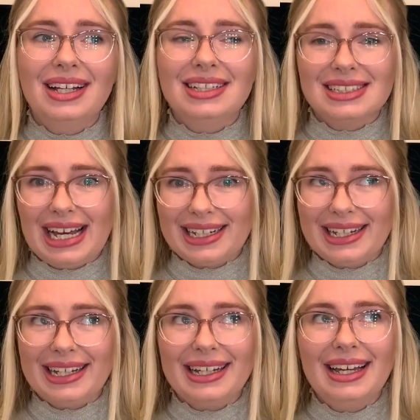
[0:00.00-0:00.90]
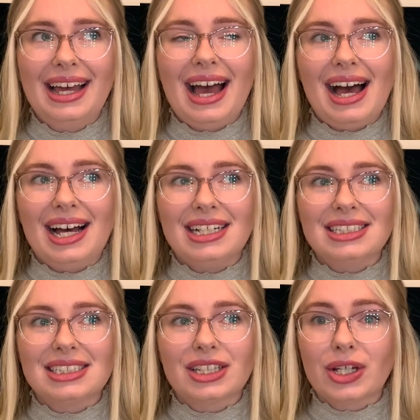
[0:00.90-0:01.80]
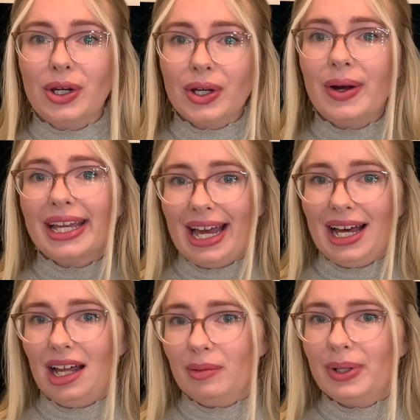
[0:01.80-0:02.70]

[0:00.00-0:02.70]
sadly, and the Coco I can,